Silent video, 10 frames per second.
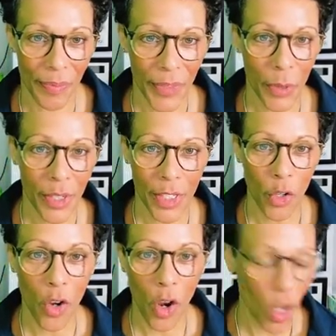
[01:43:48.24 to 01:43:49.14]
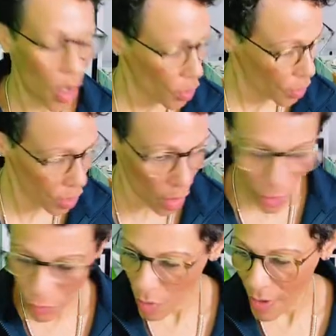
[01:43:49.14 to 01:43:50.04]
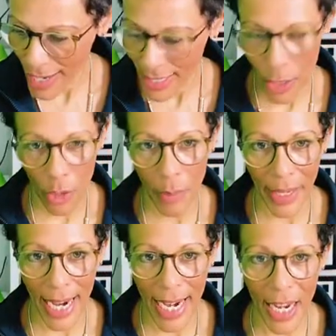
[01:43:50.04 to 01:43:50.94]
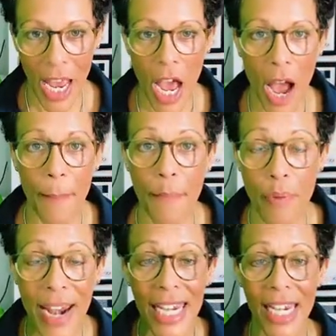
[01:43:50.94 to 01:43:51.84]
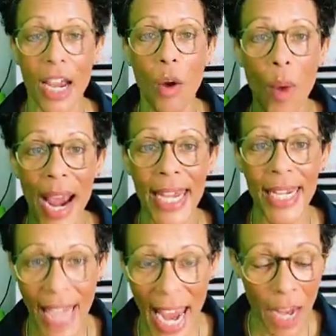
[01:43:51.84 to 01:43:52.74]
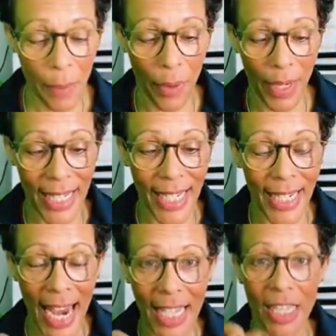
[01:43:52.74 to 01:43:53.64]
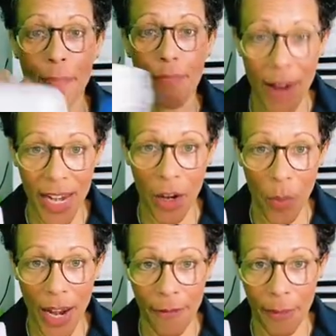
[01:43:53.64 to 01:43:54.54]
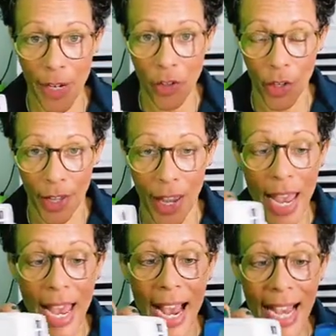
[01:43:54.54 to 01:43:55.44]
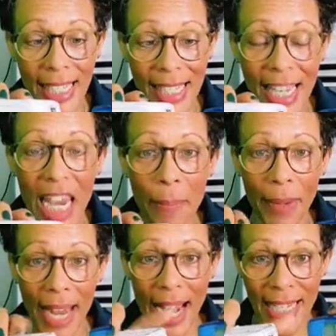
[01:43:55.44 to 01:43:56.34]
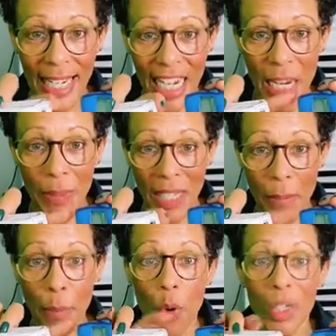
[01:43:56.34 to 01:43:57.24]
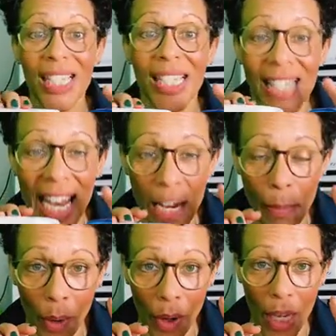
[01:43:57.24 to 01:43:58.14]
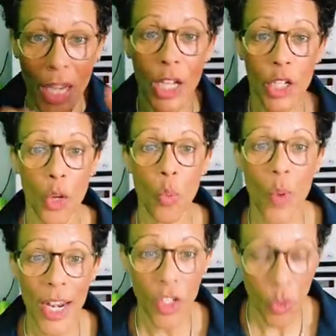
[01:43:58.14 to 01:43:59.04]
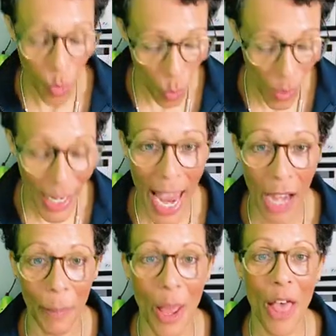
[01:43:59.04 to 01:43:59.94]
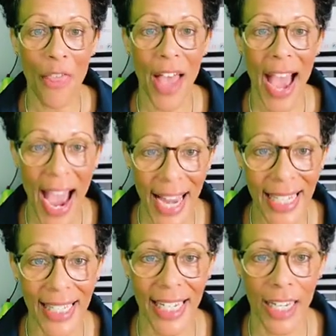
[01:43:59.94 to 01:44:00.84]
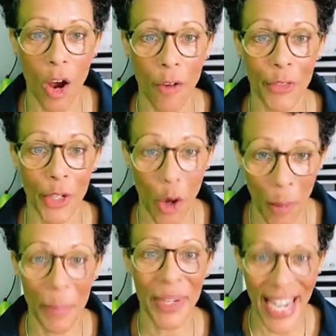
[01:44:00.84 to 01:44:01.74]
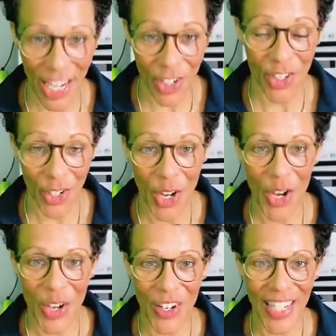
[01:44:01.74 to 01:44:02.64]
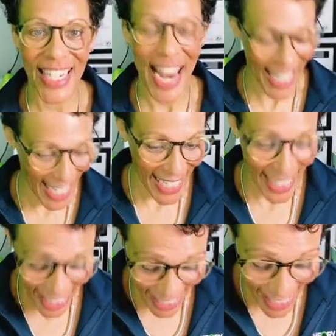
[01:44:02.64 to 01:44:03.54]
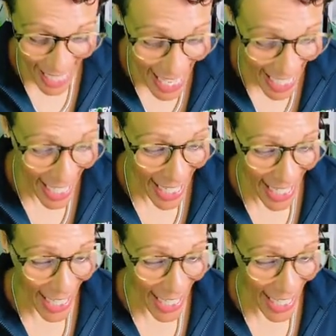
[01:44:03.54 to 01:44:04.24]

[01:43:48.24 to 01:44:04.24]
So we've still got lots and lots of wrong answers coming in. A breakaway cable is in case they break away from each other. A stabiliser keeps it more stable. So which will help the handling of the combination? Yeah, it's D.